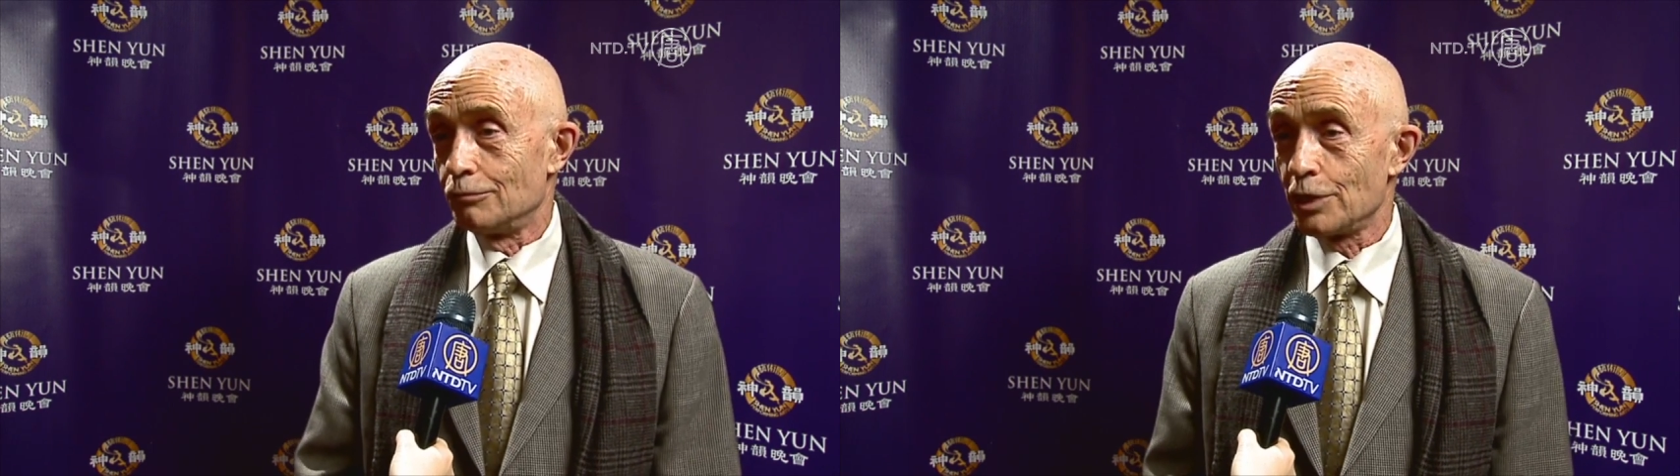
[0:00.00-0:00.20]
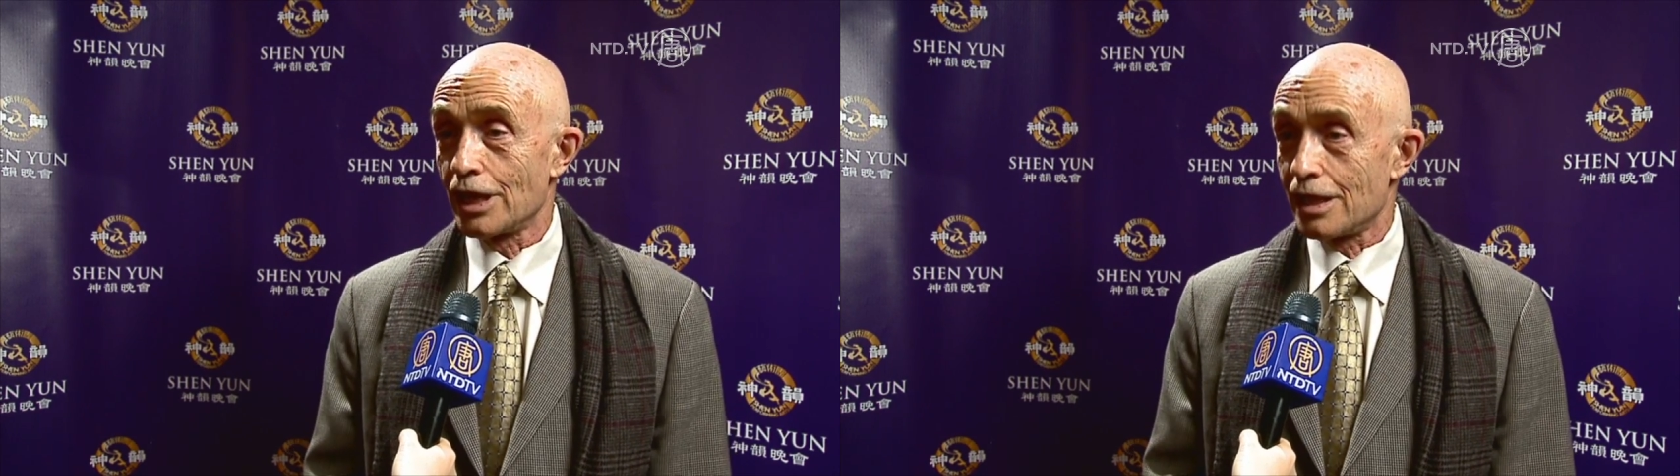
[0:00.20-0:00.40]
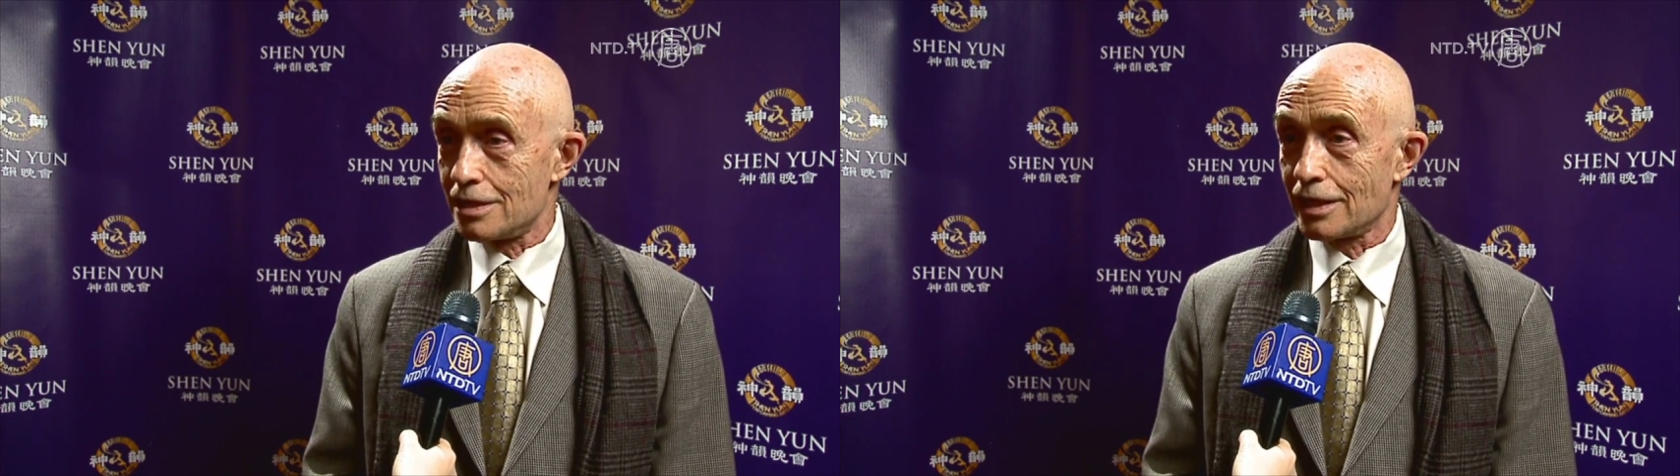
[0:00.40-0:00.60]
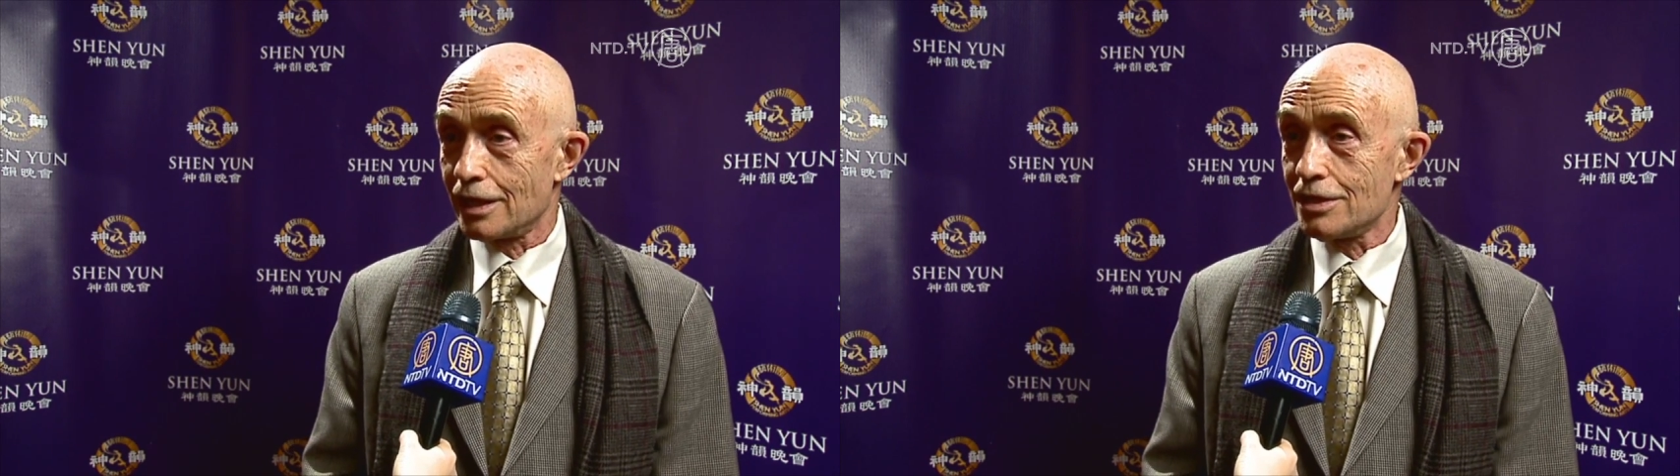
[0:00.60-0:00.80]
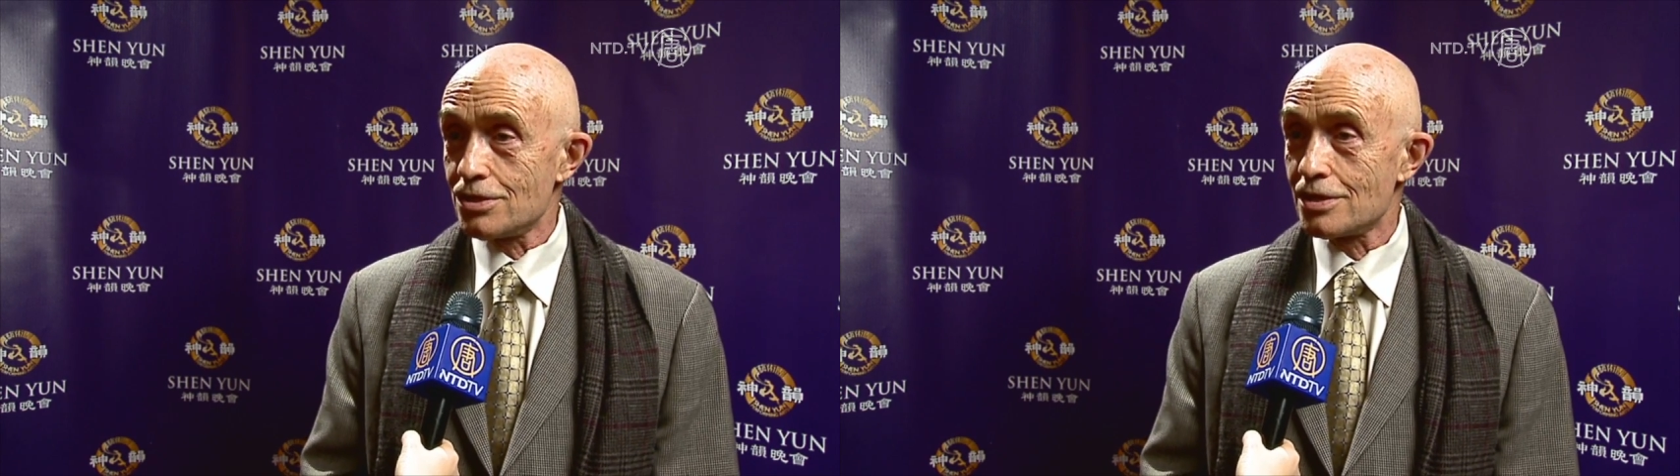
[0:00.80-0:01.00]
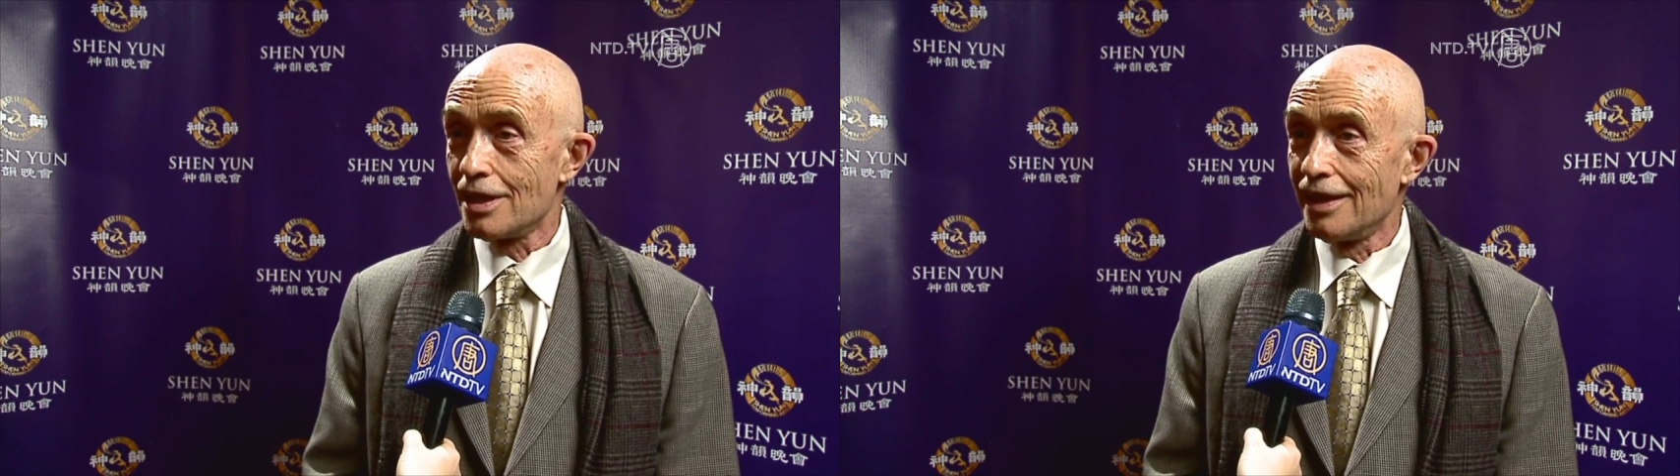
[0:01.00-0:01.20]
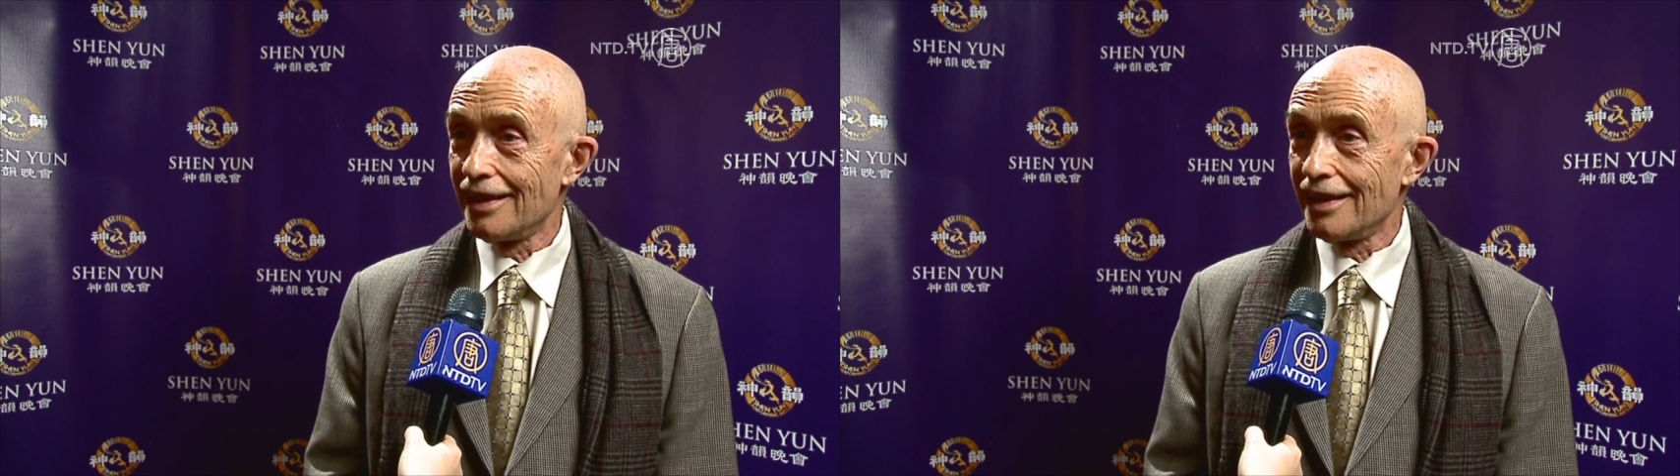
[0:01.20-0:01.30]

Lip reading: we got tickets